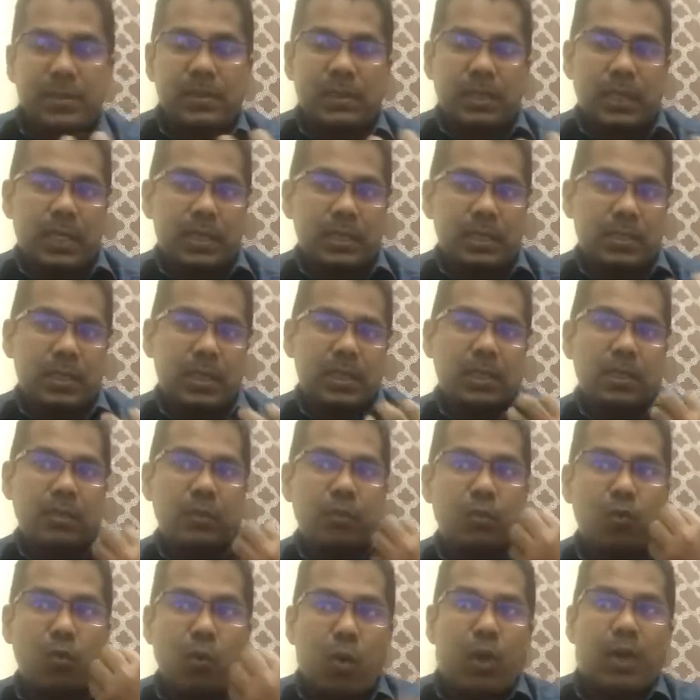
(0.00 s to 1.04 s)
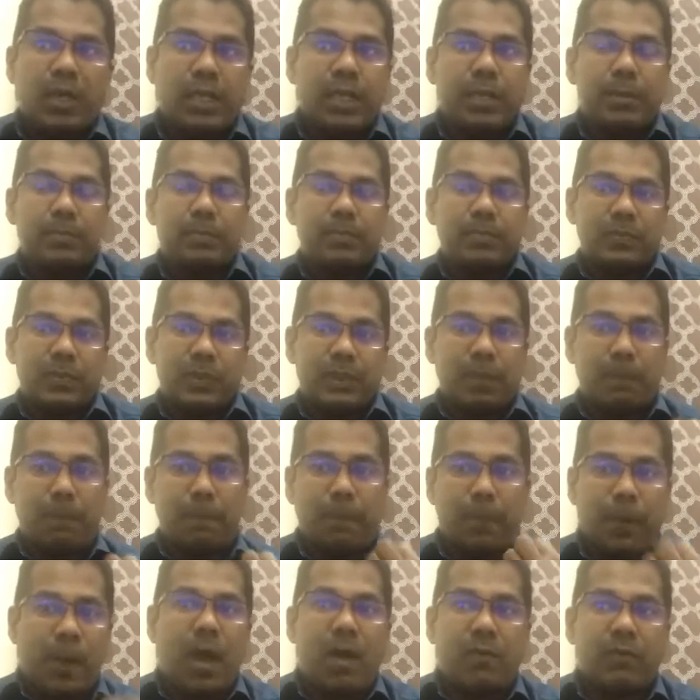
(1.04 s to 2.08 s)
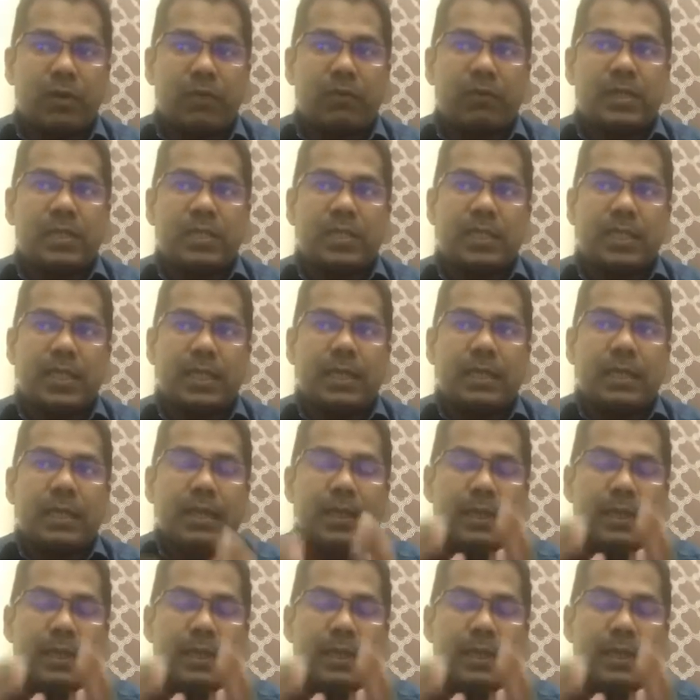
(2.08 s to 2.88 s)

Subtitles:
as that volume, the power we say,